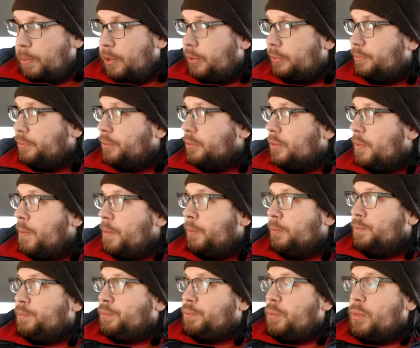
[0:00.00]
Even though
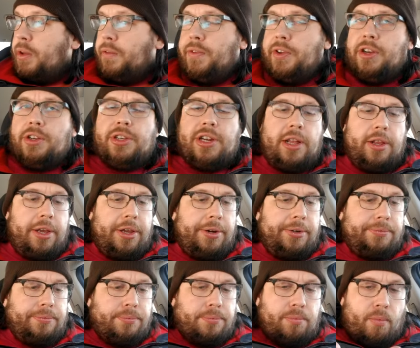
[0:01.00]
finish
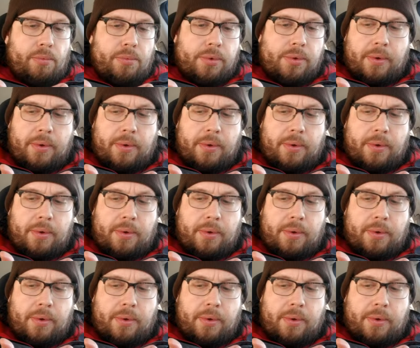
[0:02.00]
that later.